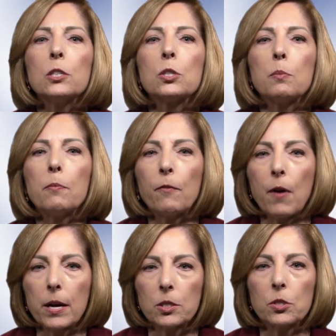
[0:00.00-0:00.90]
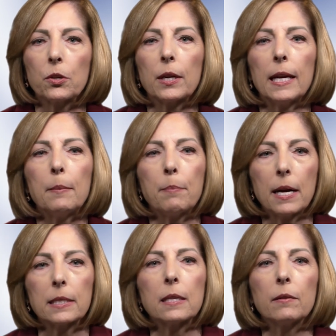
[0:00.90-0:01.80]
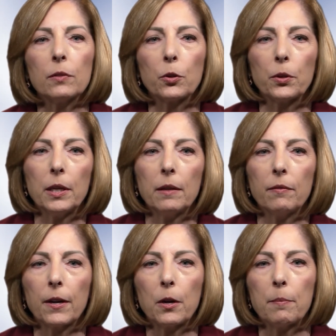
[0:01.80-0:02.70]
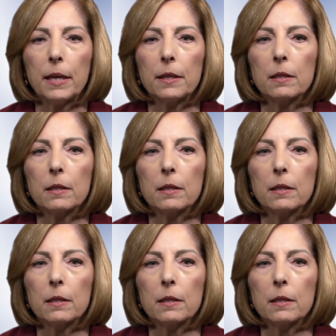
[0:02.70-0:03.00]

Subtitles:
to foster a positive learning environment.